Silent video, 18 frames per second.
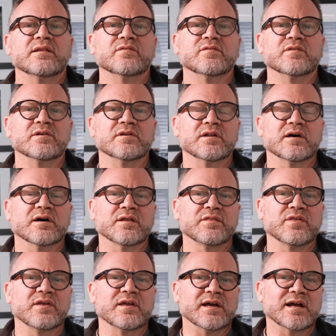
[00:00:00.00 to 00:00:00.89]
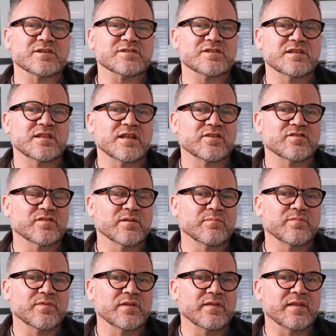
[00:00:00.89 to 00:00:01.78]
that I think actually there's
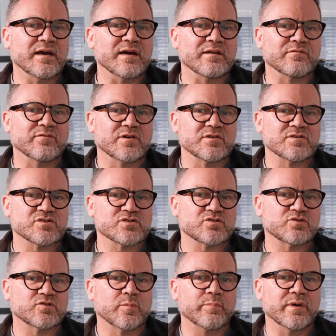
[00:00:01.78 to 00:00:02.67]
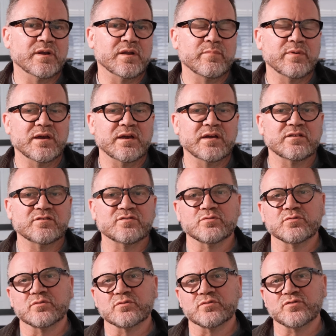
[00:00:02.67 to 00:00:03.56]
something there. If I just crop in a bit
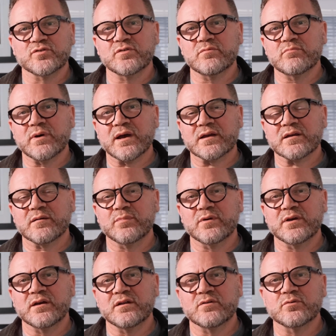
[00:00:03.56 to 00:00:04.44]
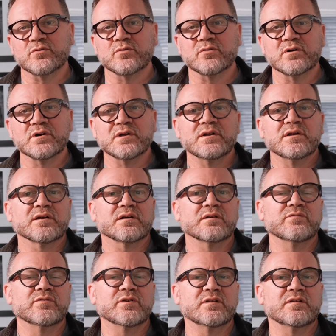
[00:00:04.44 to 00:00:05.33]
or zoom back a bit or
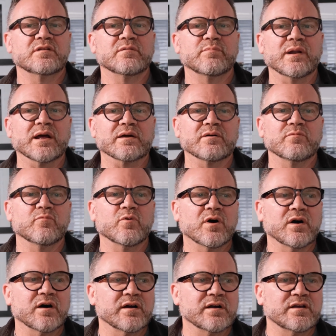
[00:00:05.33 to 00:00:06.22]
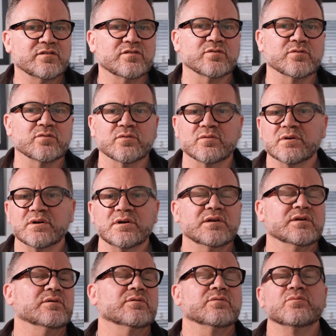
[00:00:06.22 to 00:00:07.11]
convert it to black and white or
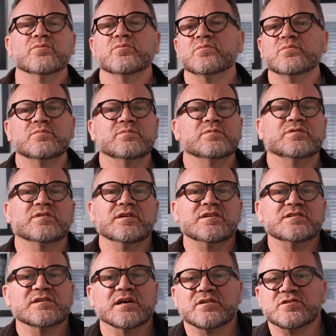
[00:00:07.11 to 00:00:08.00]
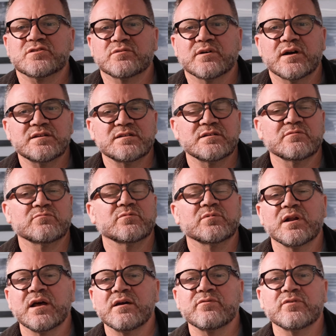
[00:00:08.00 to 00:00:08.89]
desaturate it,
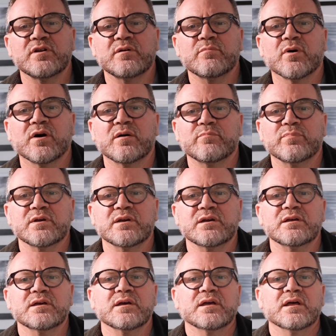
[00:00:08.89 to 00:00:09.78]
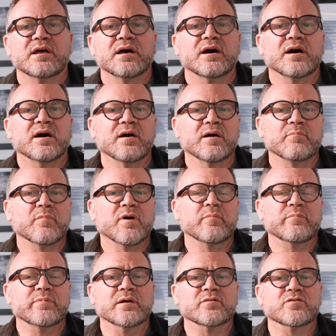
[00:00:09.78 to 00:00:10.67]
whatever it might be, I
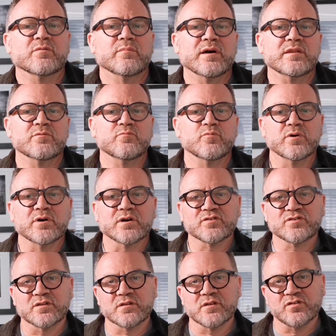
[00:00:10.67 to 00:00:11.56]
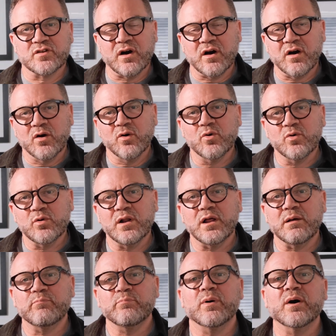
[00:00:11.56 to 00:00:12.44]
might be able to make them work. So there's a whole
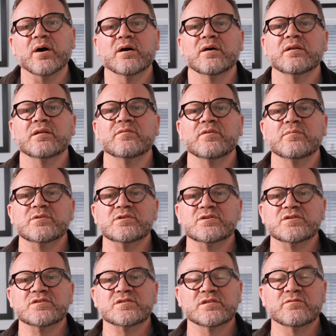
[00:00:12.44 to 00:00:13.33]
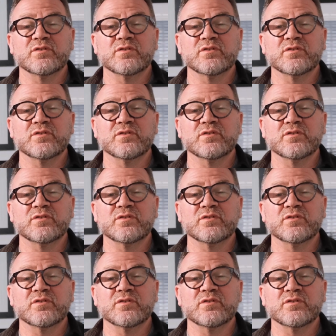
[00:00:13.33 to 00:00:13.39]
pile of images, the